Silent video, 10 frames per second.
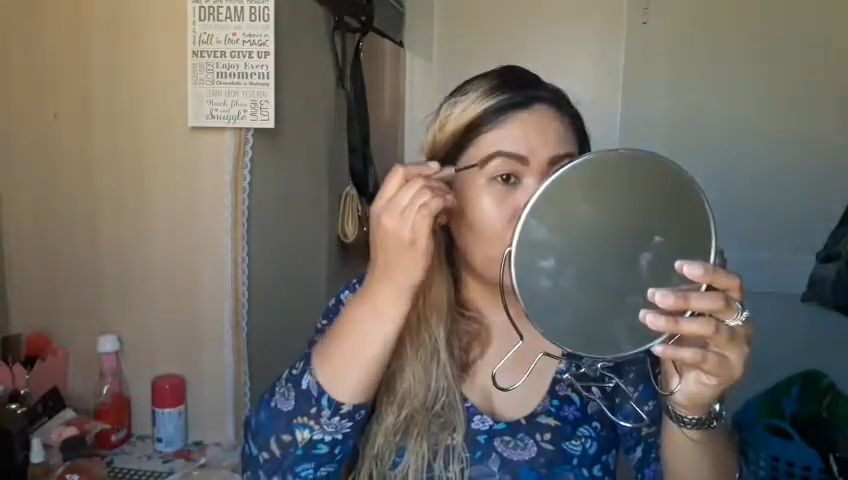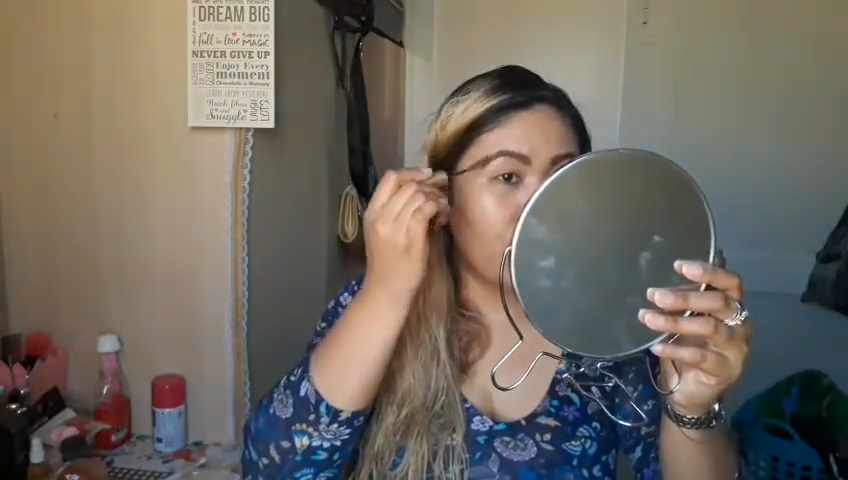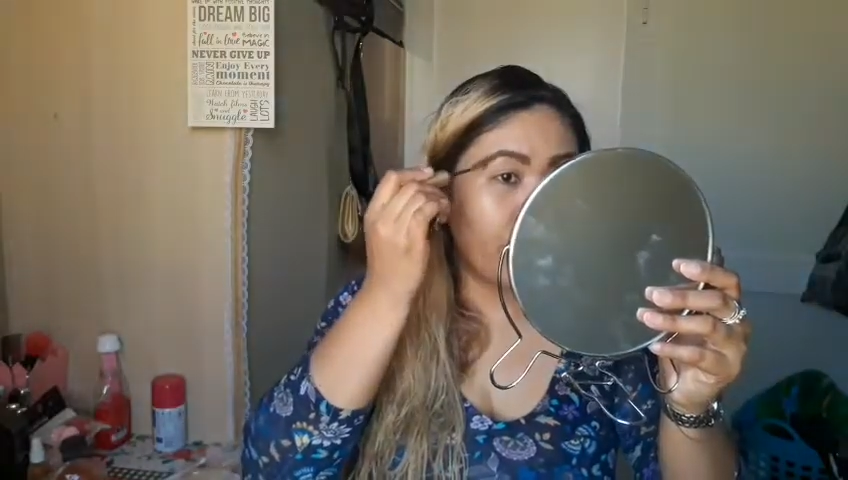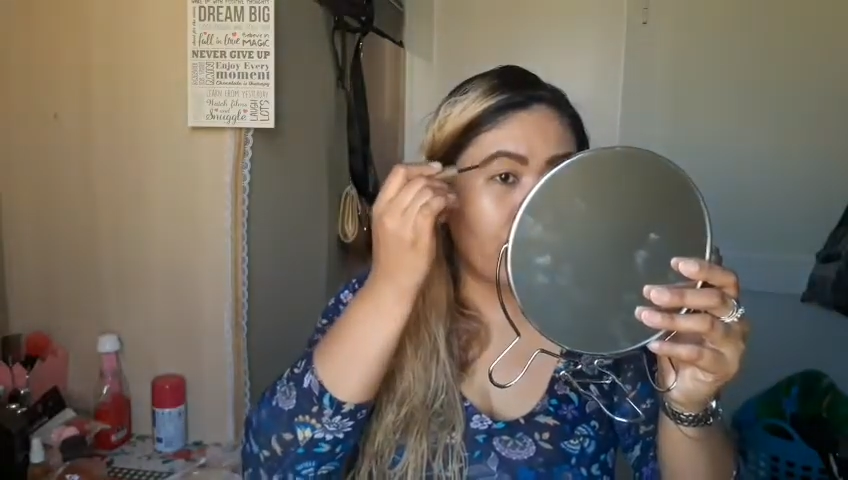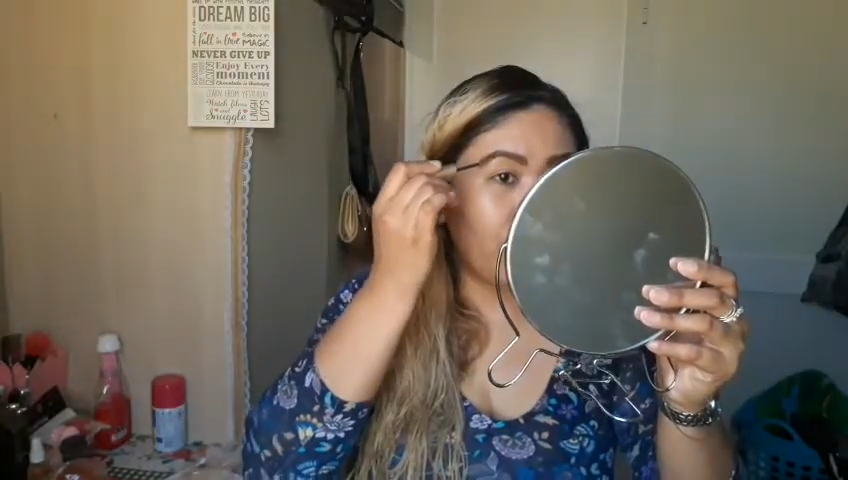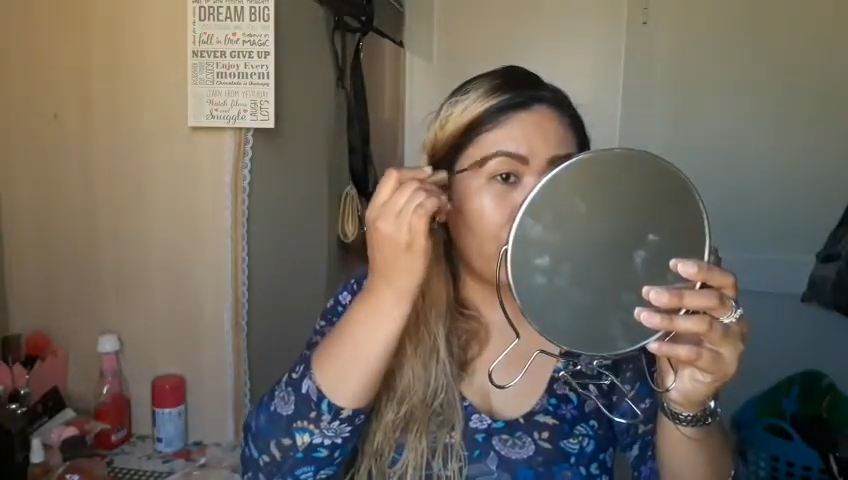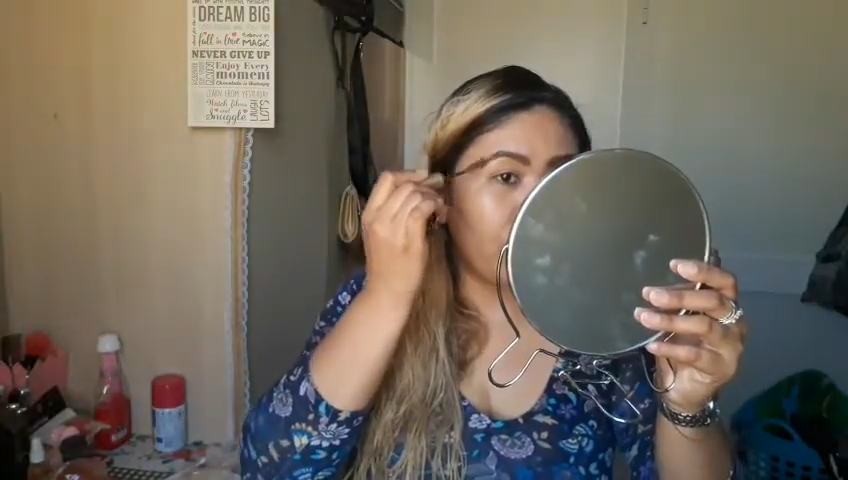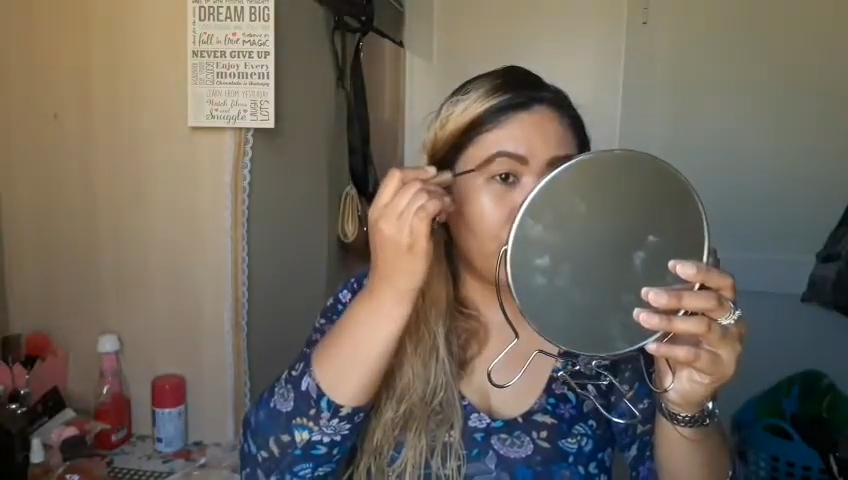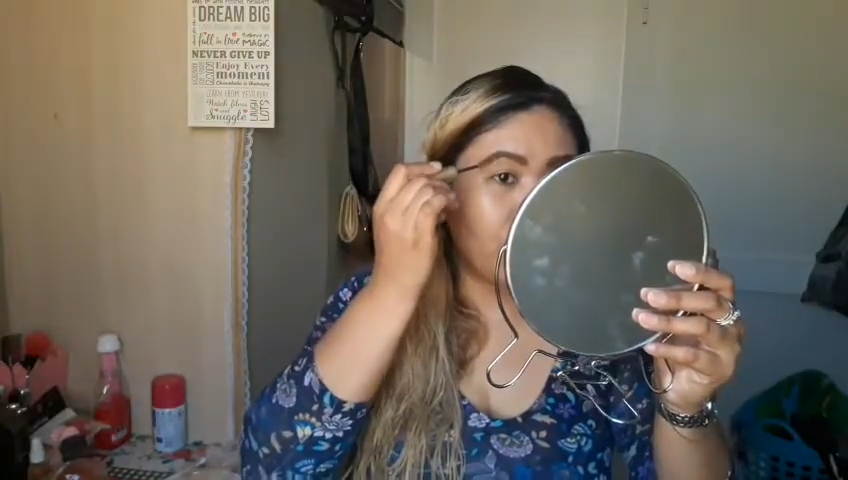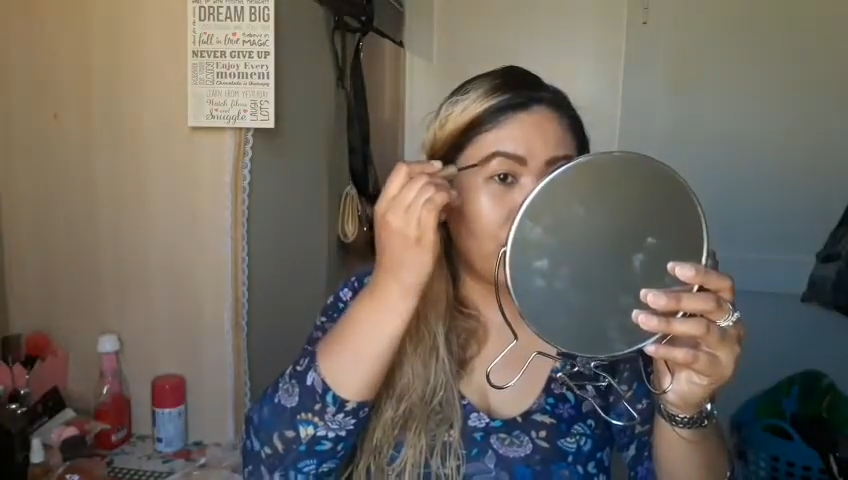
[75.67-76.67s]

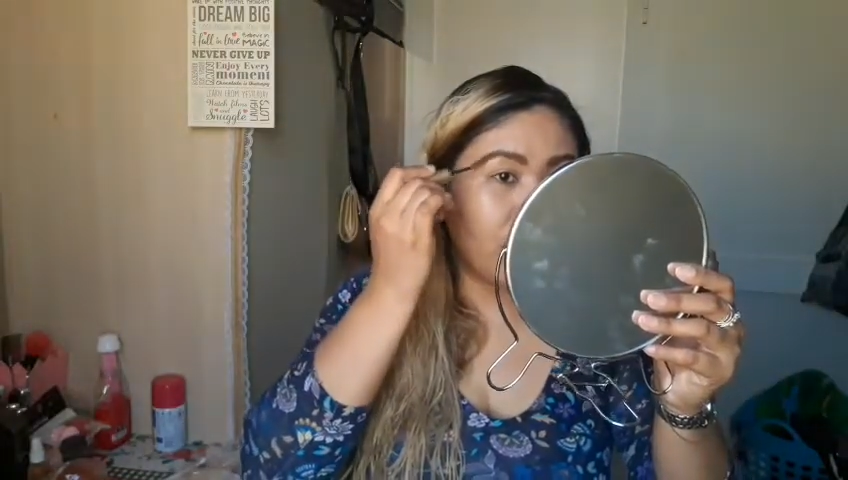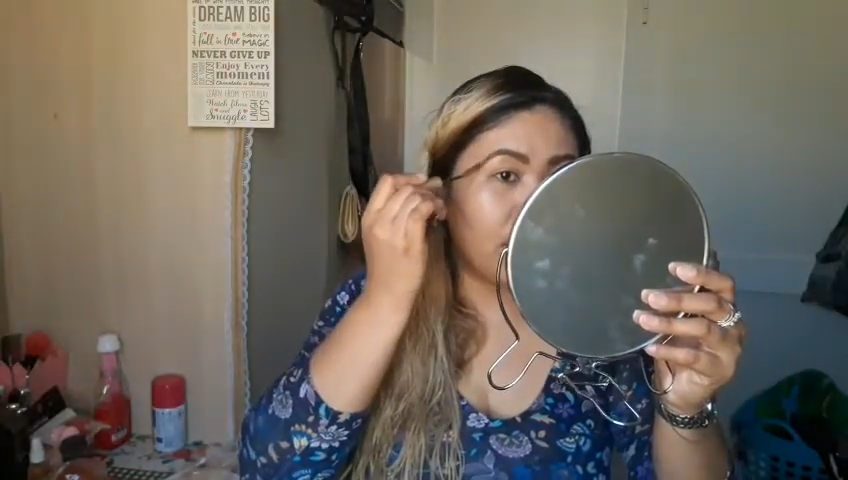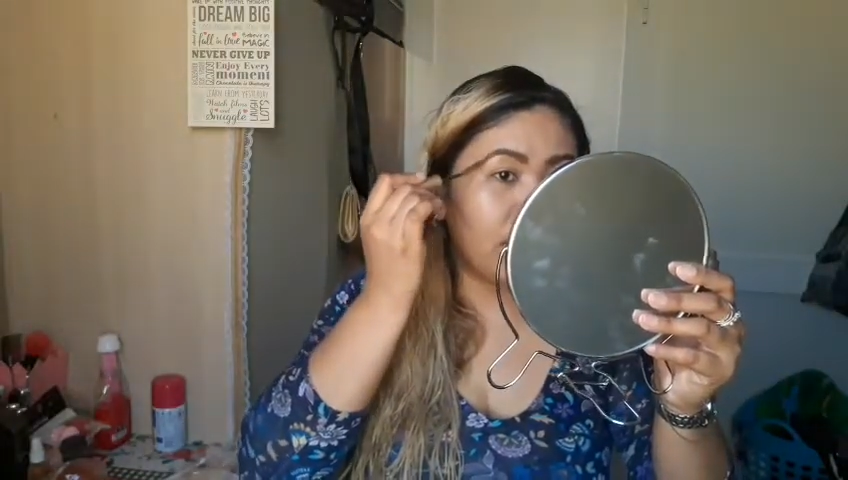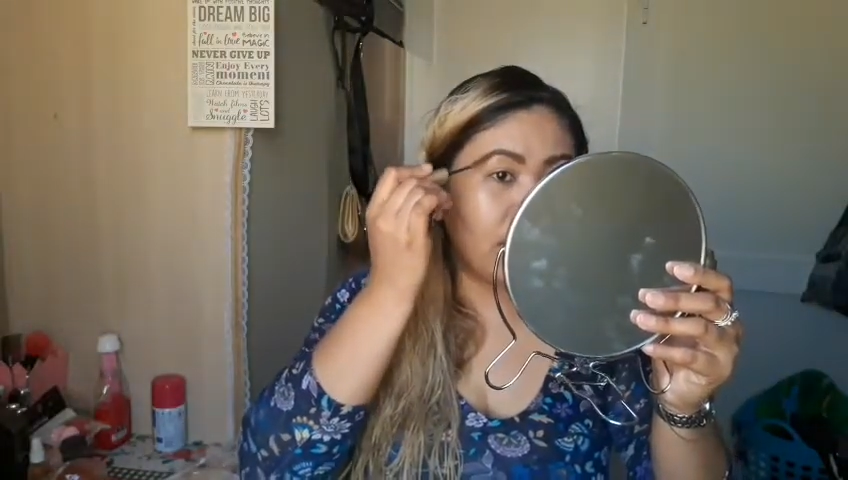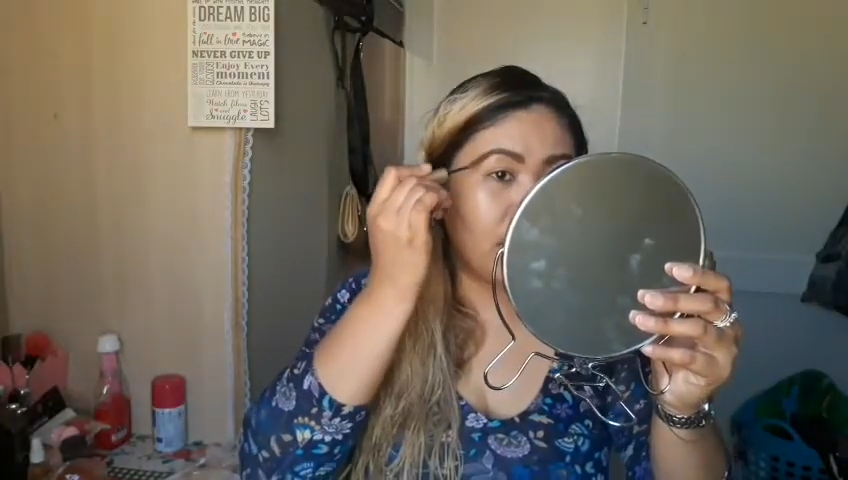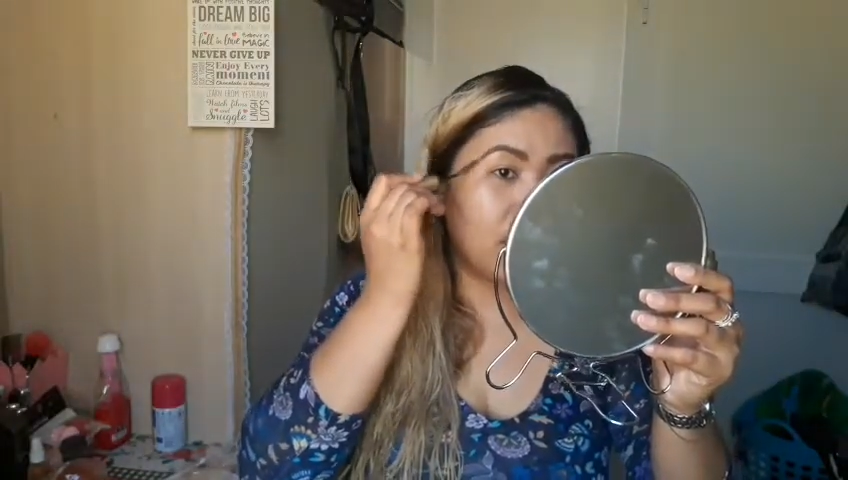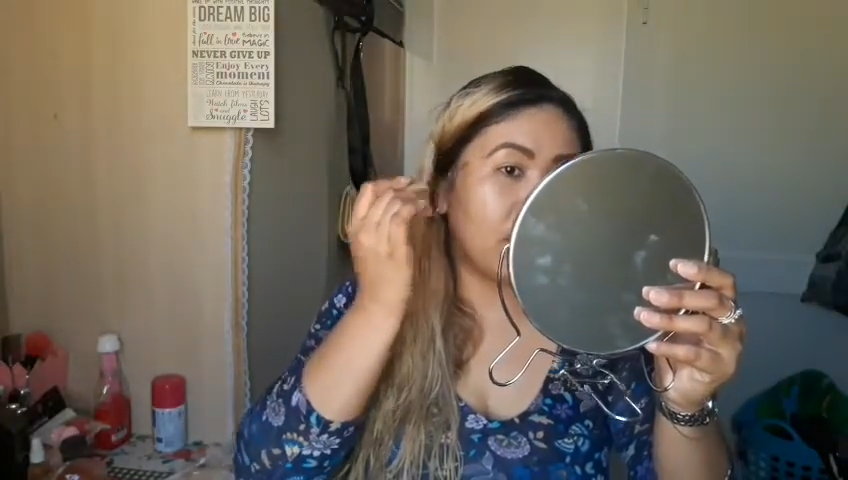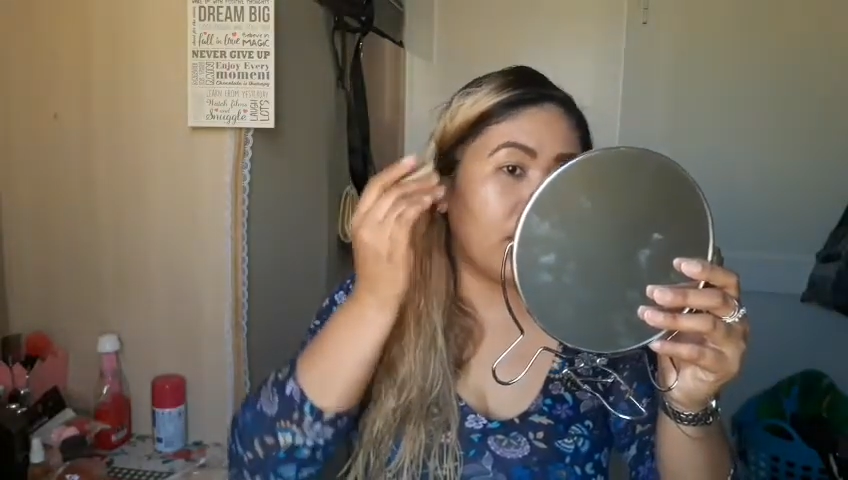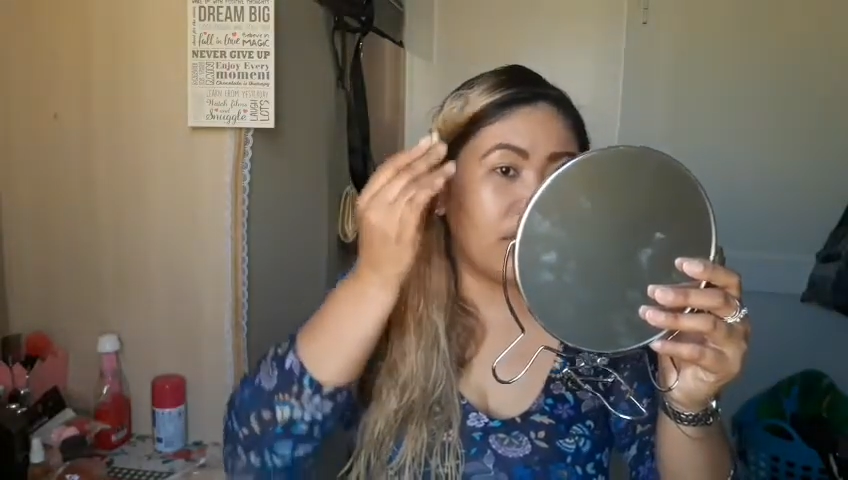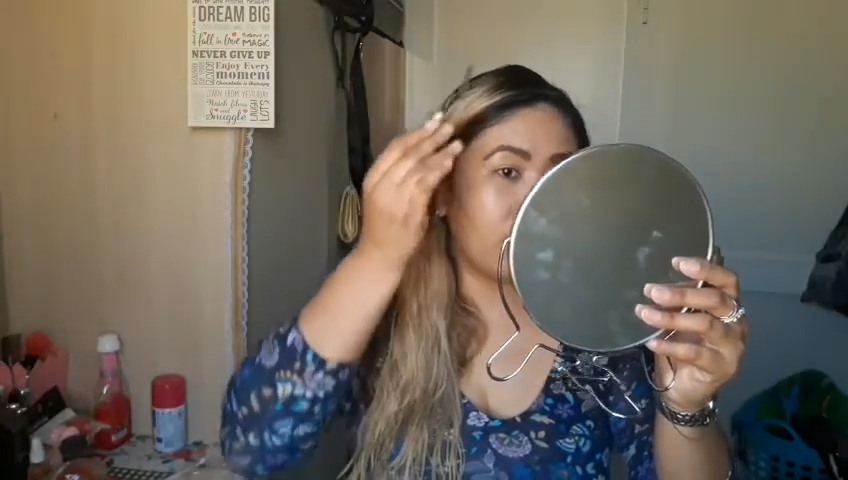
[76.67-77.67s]
workload, I can't,